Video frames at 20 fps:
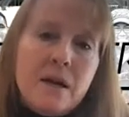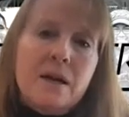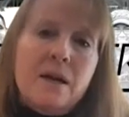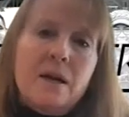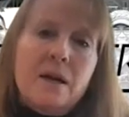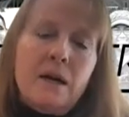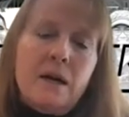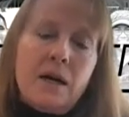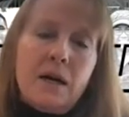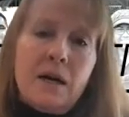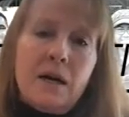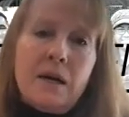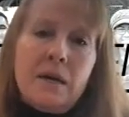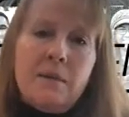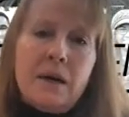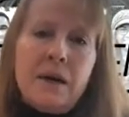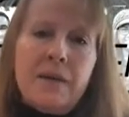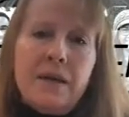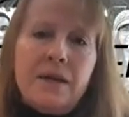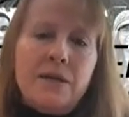
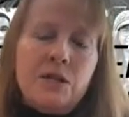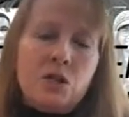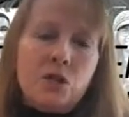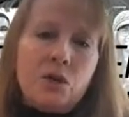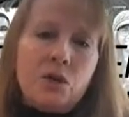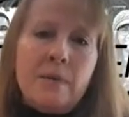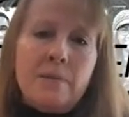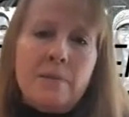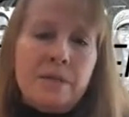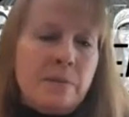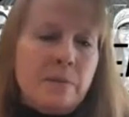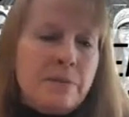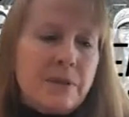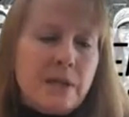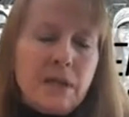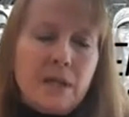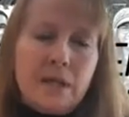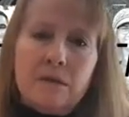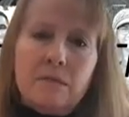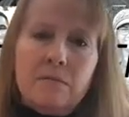and they described
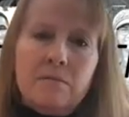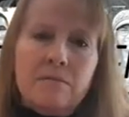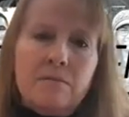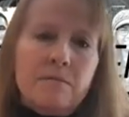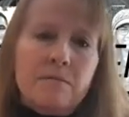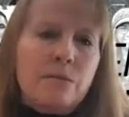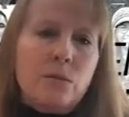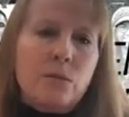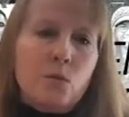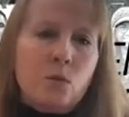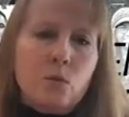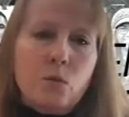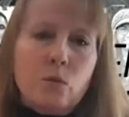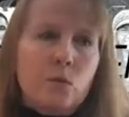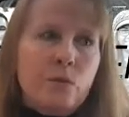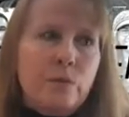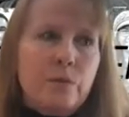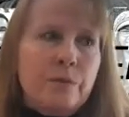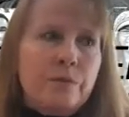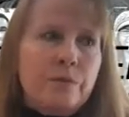something
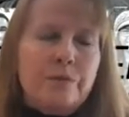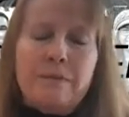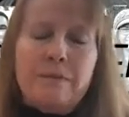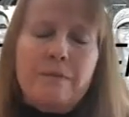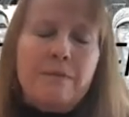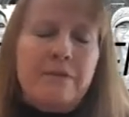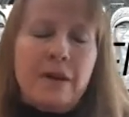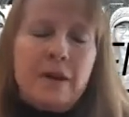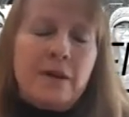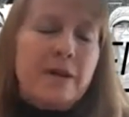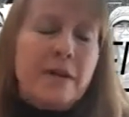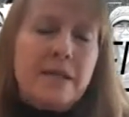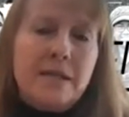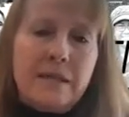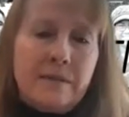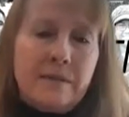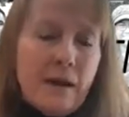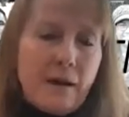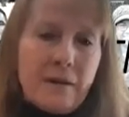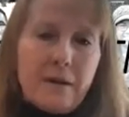very,
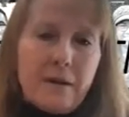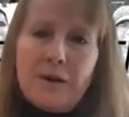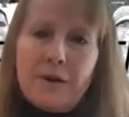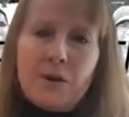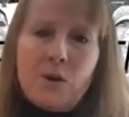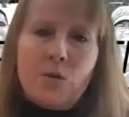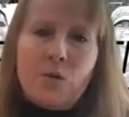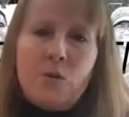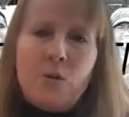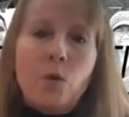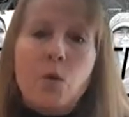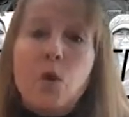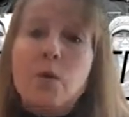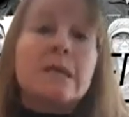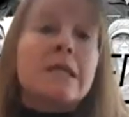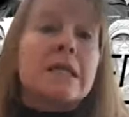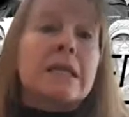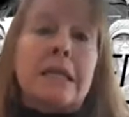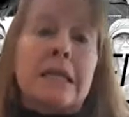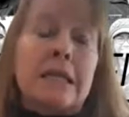I don't know,
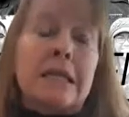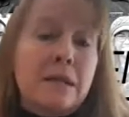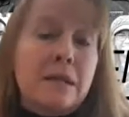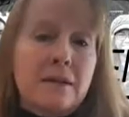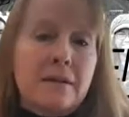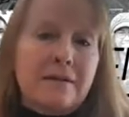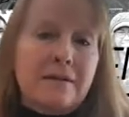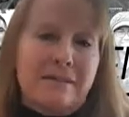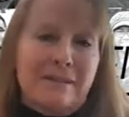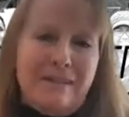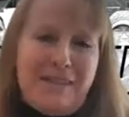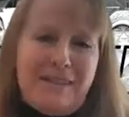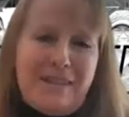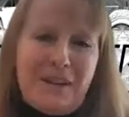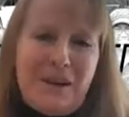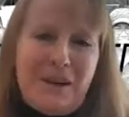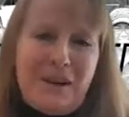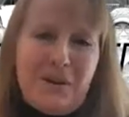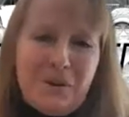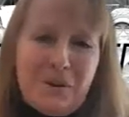womanly.
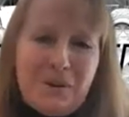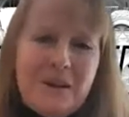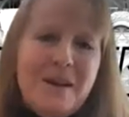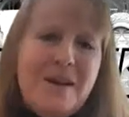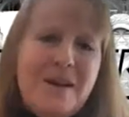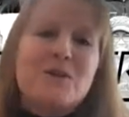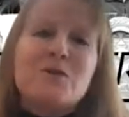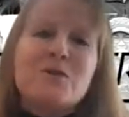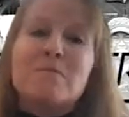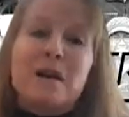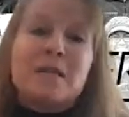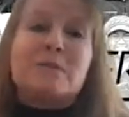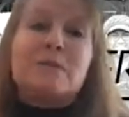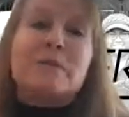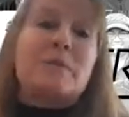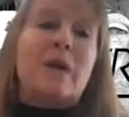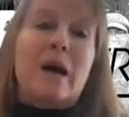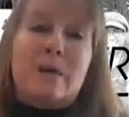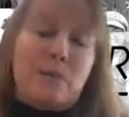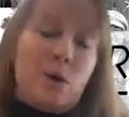So you must
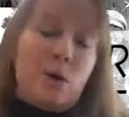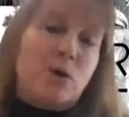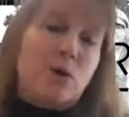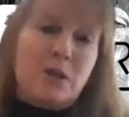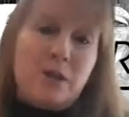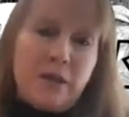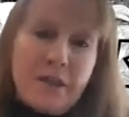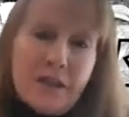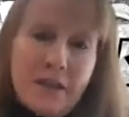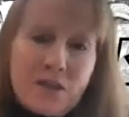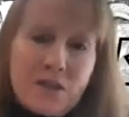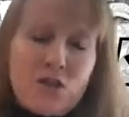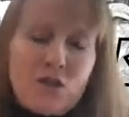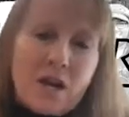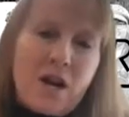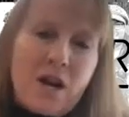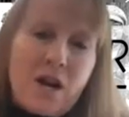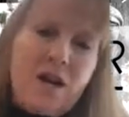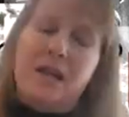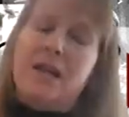be bipolar and
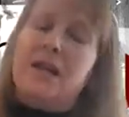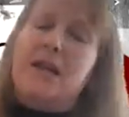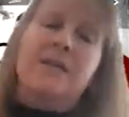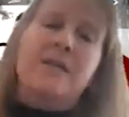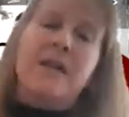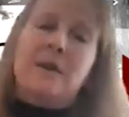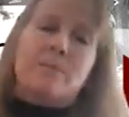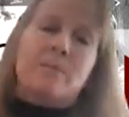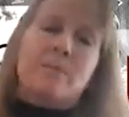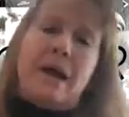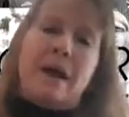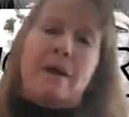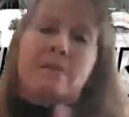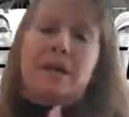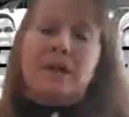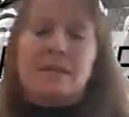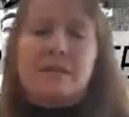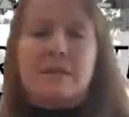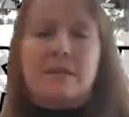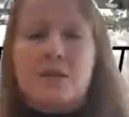histrionic, and bam,
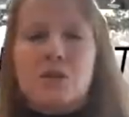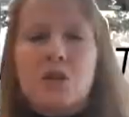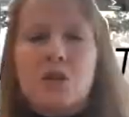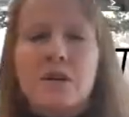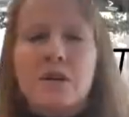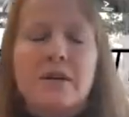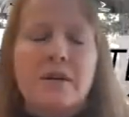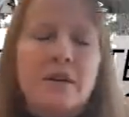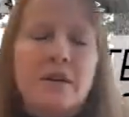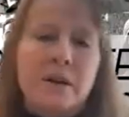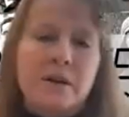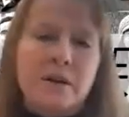that's in the chart, and now you're